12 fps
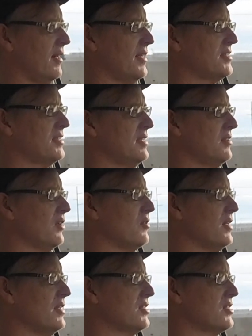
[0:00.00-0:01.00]
I see the
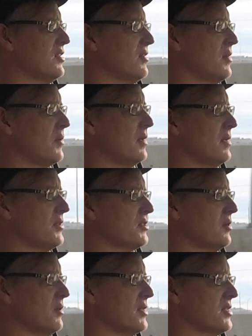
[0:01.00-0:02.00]
green steering wheel,
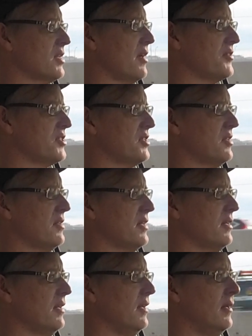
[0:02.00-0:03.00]
so it's self-steering.